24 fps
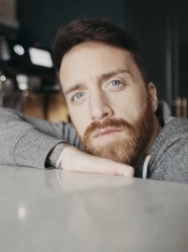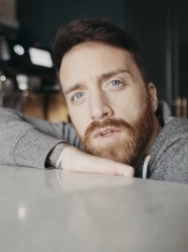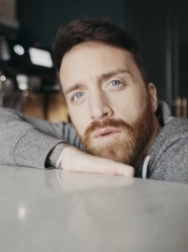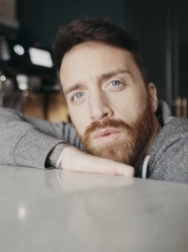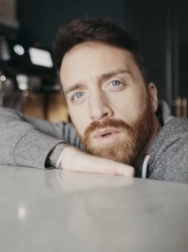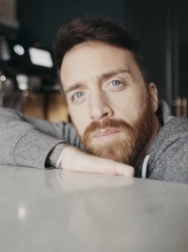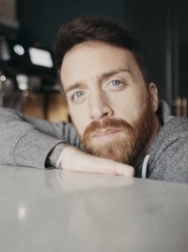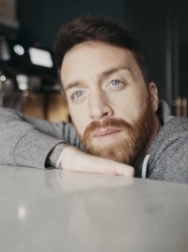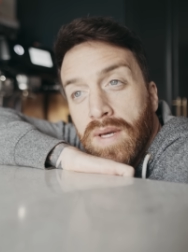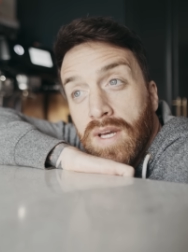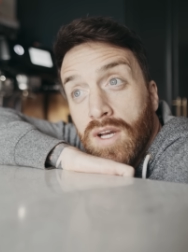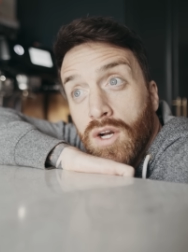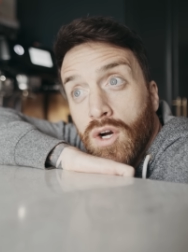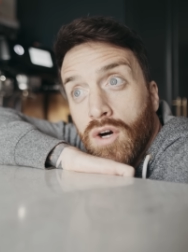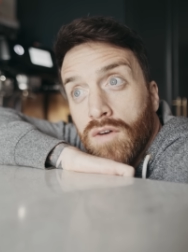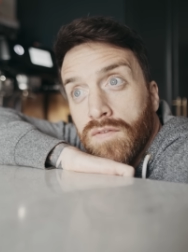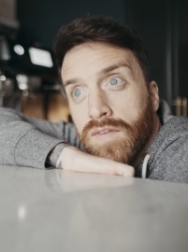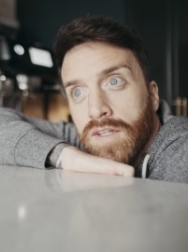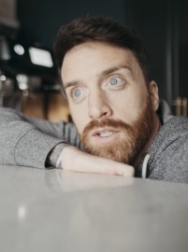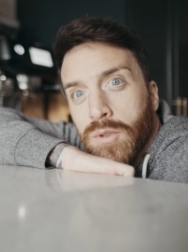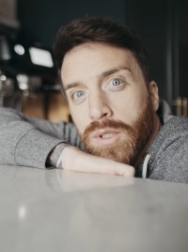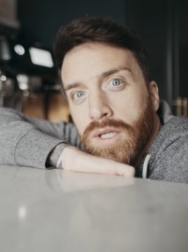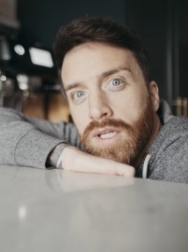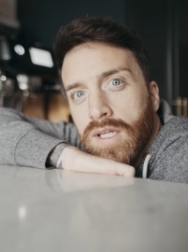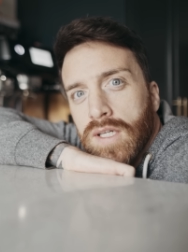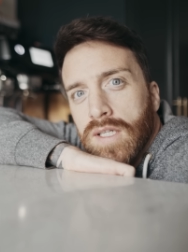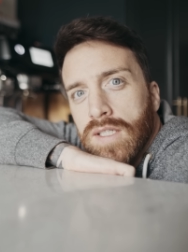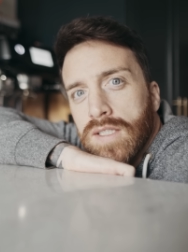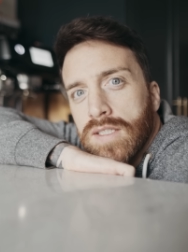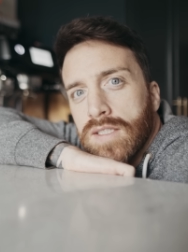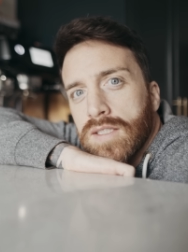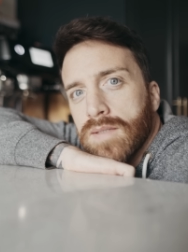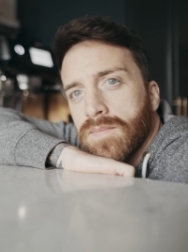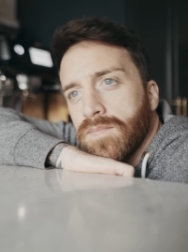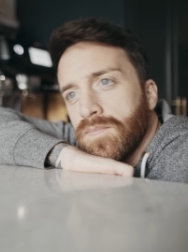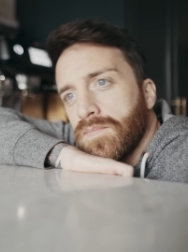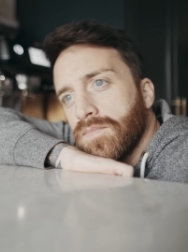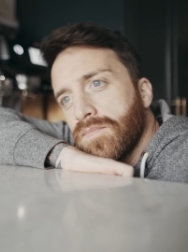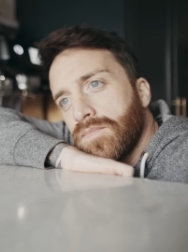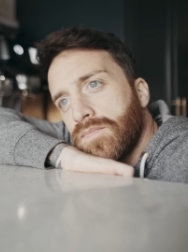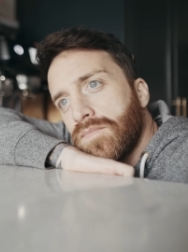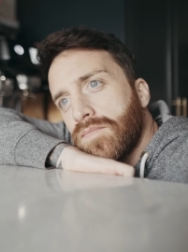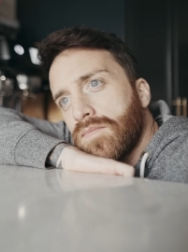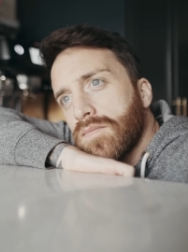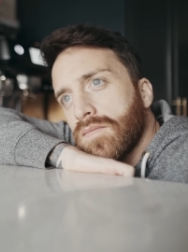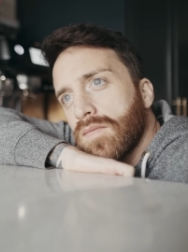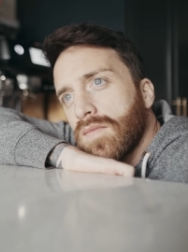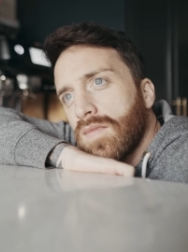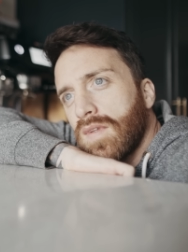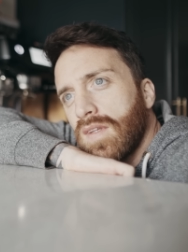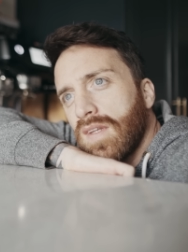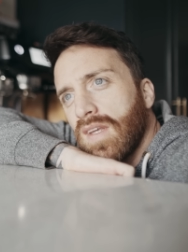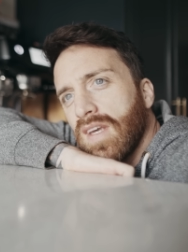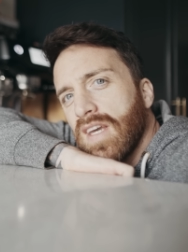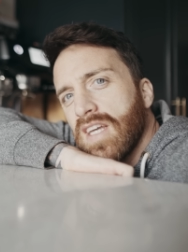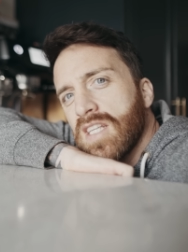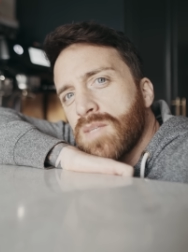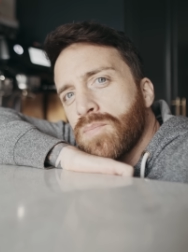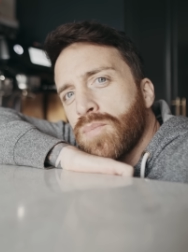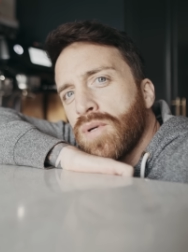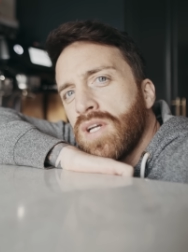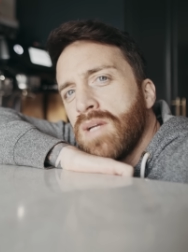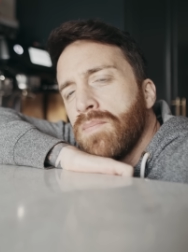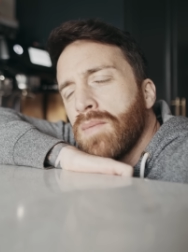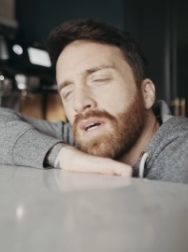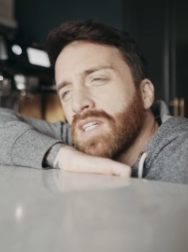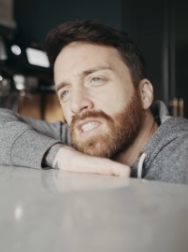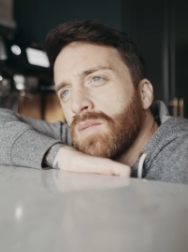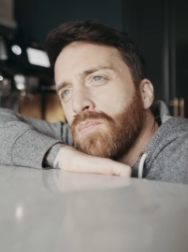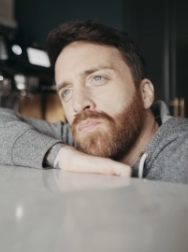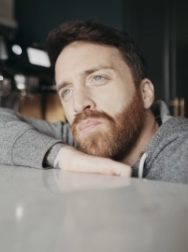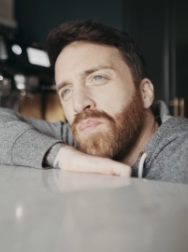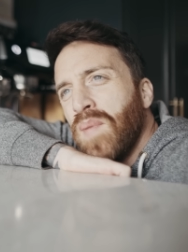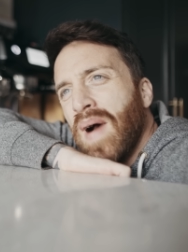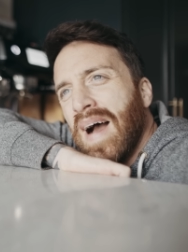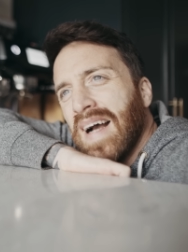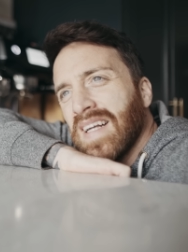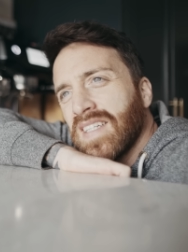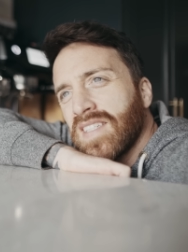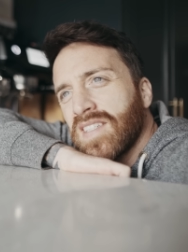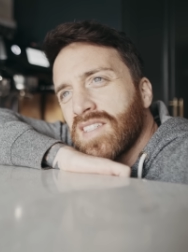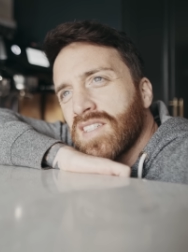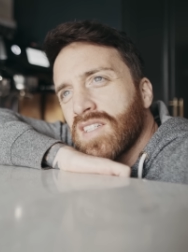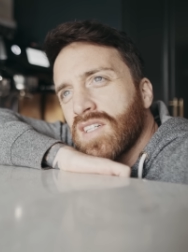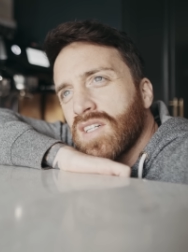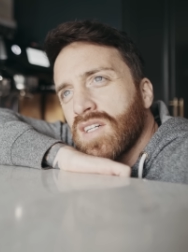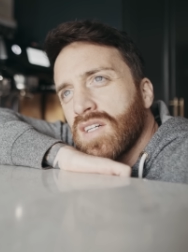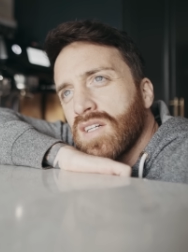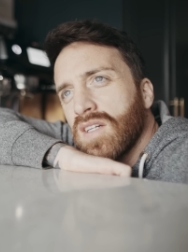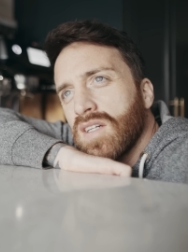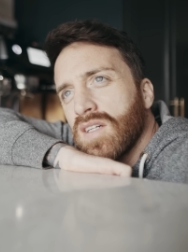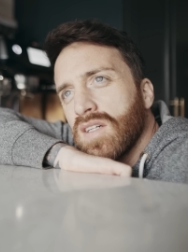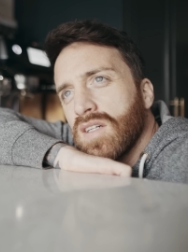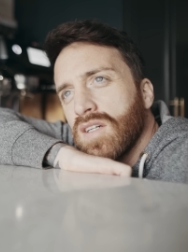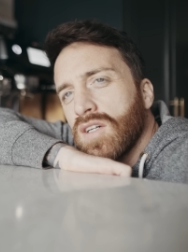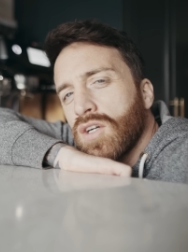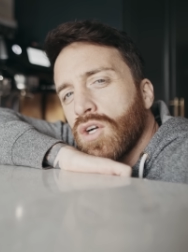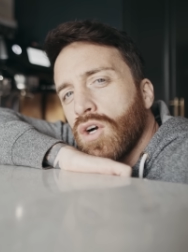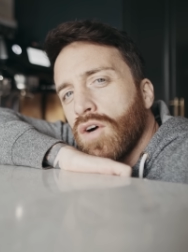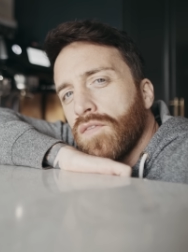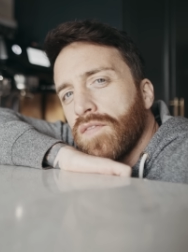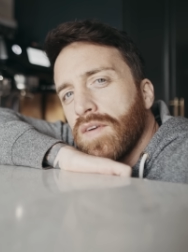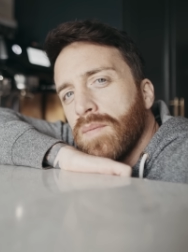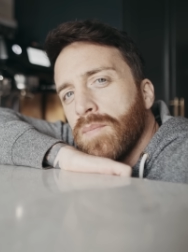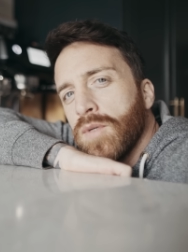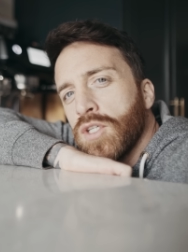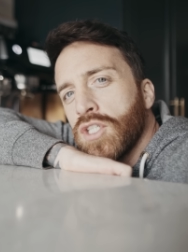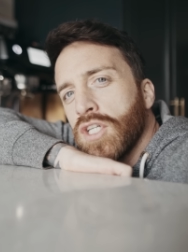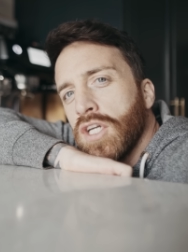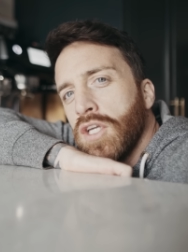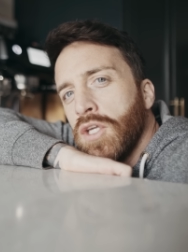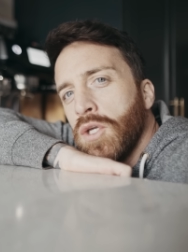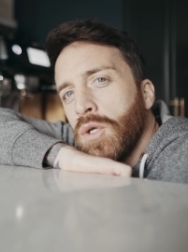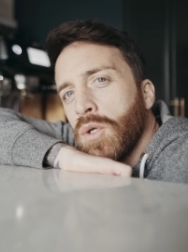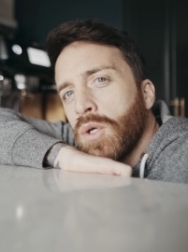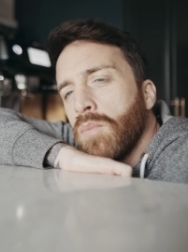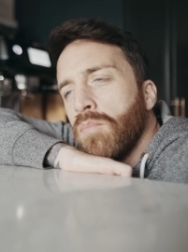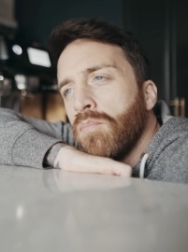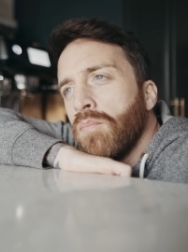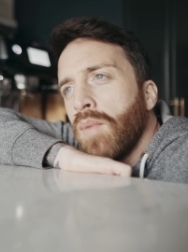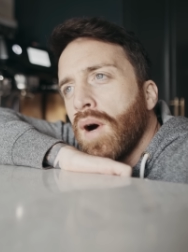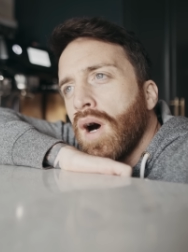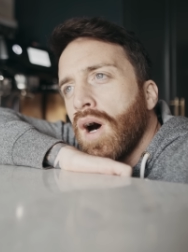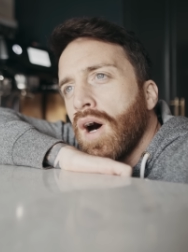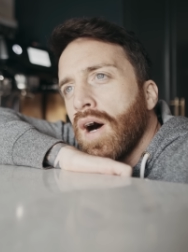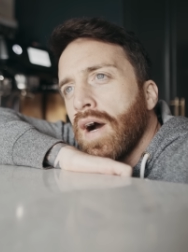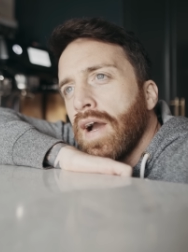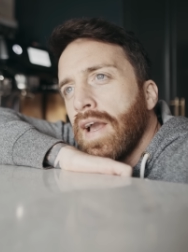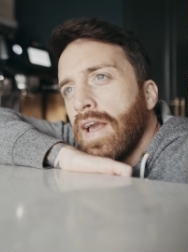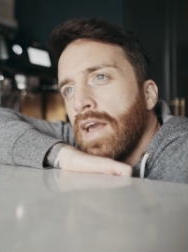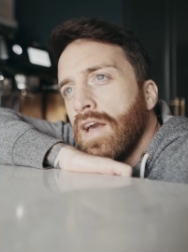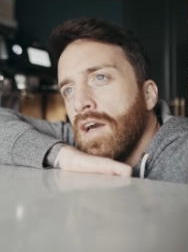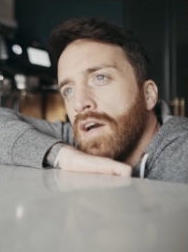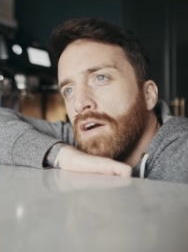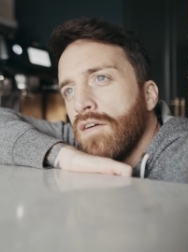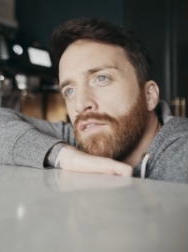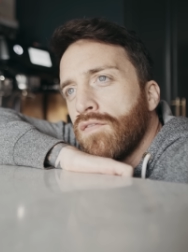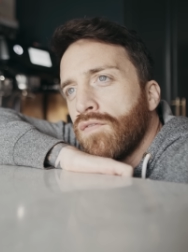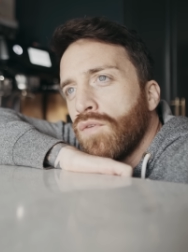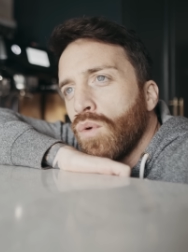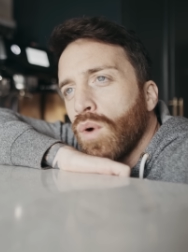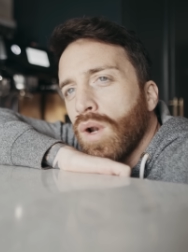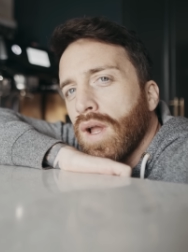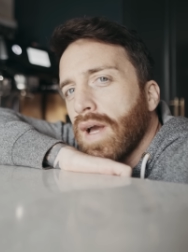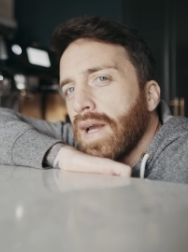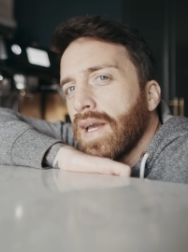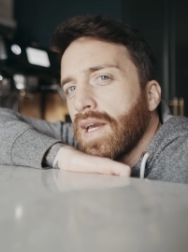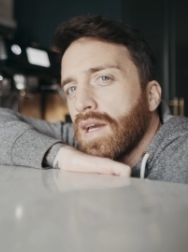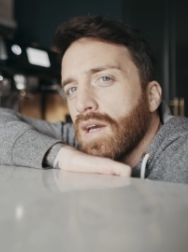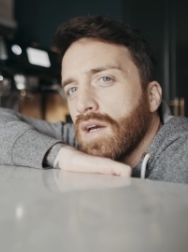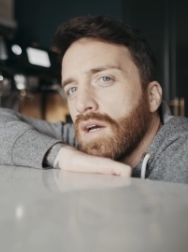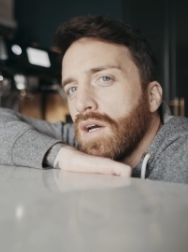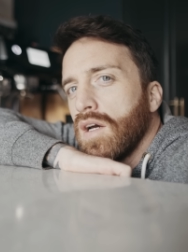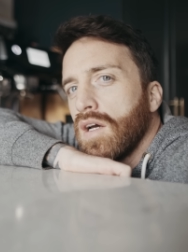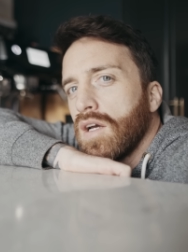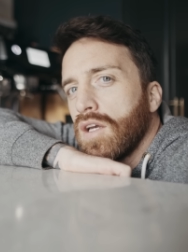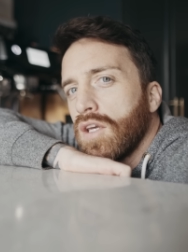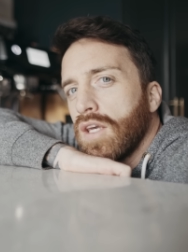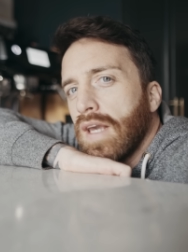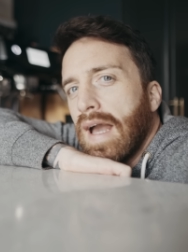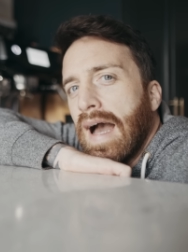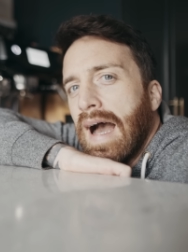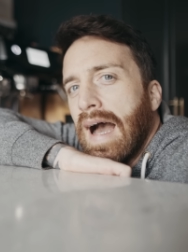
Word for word: We're big coffee drinkers. It's pretty much the best coffee machine you can buy for like your